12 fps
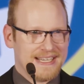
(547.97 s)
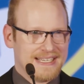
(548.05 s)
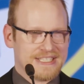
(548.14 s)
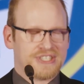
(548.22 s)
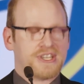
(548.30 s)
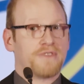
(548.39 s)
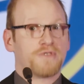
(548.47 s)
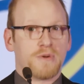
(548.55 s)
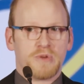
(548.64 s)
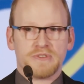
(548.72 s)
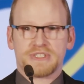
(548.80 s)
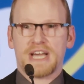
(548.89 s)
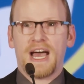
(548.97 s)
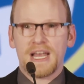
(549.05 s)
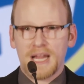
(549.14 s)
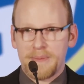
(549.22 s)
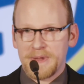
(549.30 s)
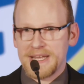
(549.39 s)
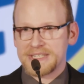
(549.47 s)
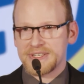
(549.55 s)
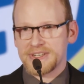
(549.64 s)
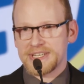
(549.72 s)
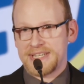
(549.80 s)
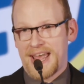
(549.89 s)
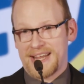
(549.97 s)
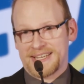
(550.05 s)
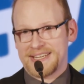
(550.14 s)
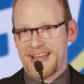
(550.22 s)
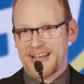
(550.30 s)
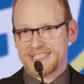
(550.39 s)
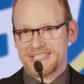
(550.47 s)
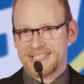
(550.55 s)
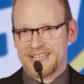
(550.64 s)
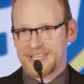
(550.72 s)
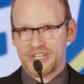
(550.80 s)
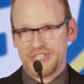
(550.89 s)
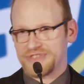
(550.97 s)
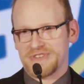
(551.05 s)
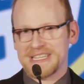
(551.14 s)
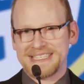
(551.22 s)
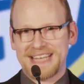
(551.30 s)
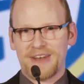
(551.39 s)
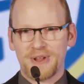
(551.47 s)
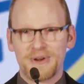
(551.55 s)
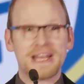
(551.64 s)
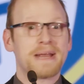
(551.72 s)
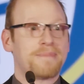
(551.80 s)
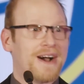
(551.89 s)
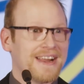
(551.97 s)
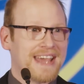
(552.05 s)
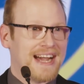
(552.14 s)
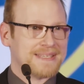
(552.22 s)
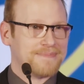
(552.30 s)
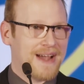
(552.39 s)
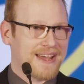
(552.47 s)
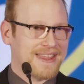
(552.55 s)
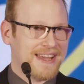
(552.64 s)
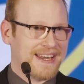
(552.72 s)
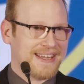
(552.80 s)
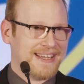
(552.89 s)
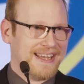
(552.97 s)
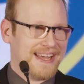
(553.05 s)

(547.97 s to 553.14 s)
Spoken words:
insufferable dial-up internet connection and couldn't really download any podcast back then.